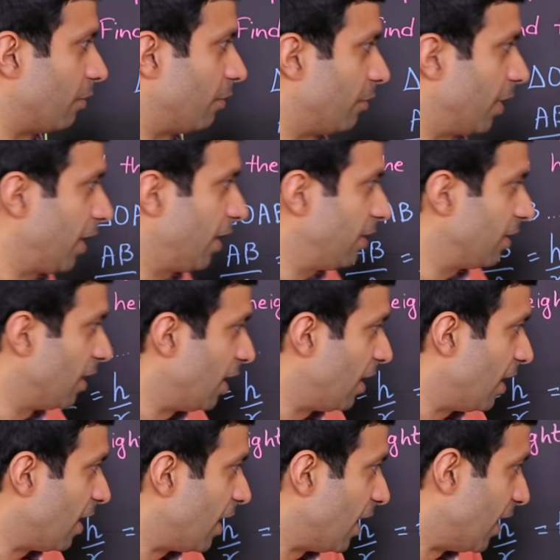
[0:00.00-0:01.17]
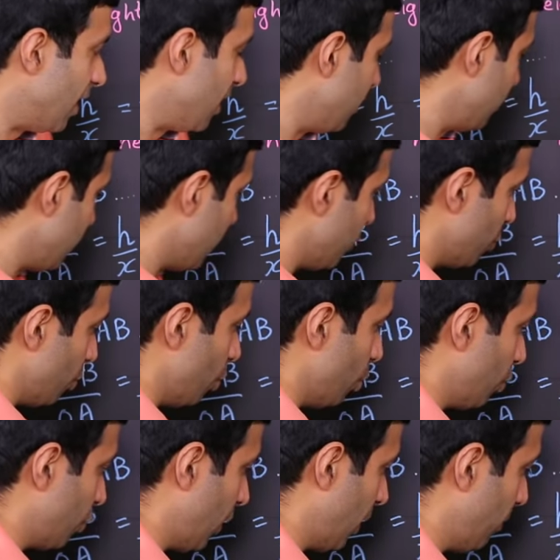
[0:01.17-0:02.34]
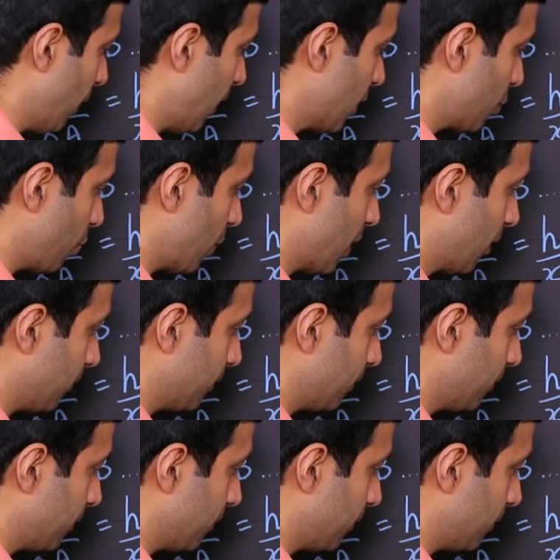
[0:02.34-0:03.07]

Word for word: right? and into root 3 plus 1